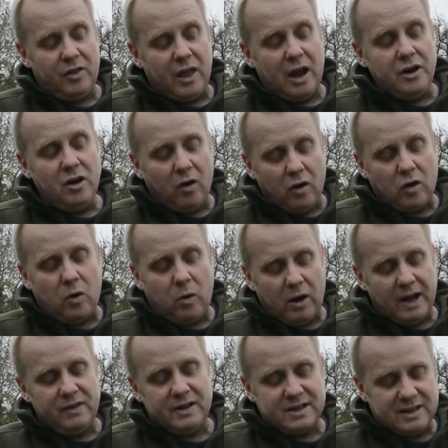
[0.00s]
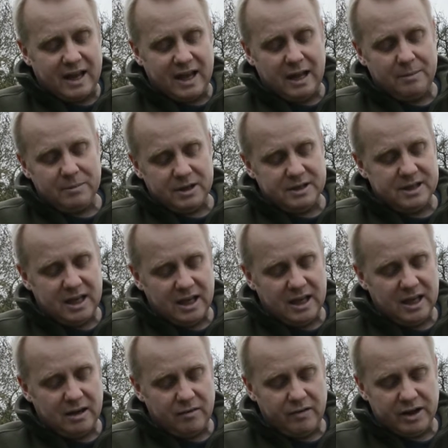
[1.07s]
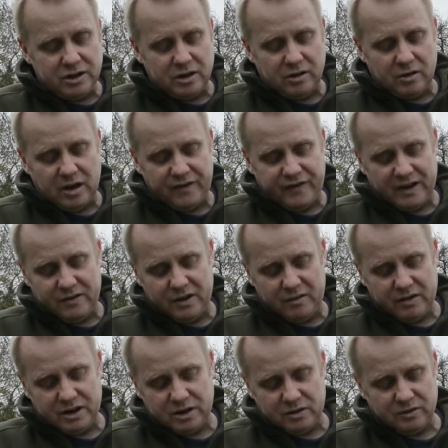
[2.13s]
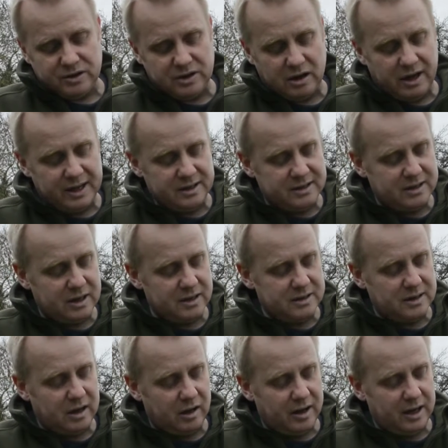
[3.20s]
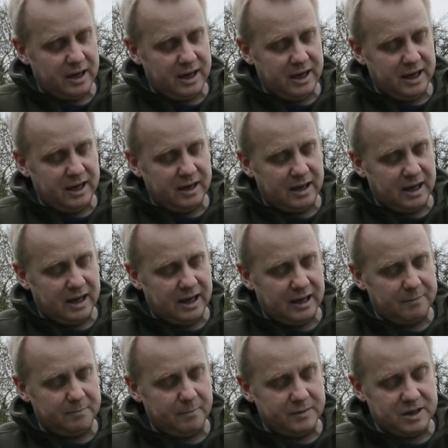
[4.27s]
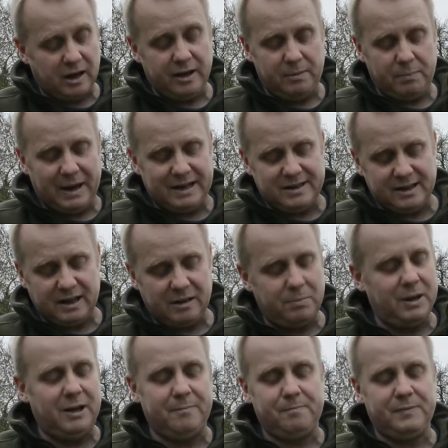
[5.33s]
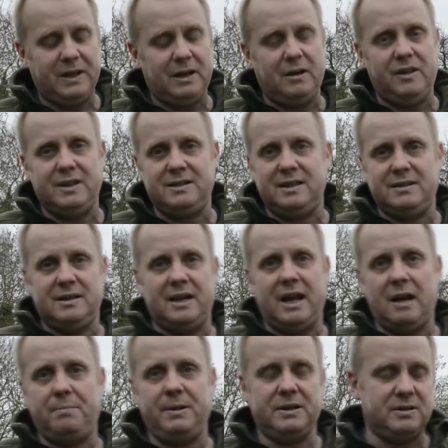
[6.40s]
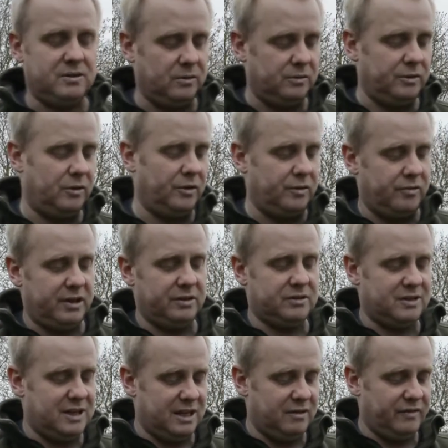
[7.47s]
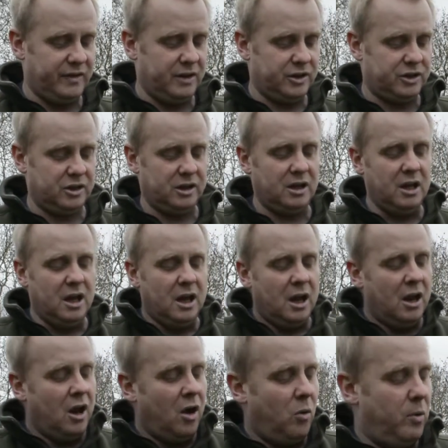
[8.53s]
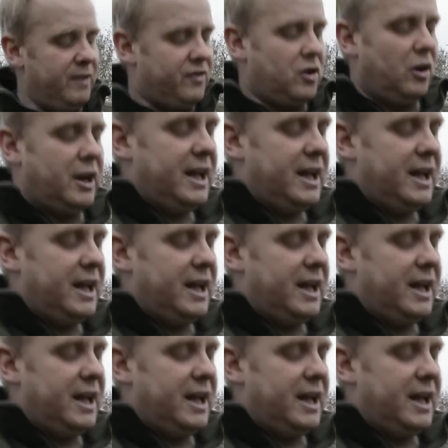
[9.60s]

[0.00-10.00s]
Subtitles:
Not quite the same as the original. I found the original sights slightly better, but you know, this is an air pistol, not the real steel version. We've got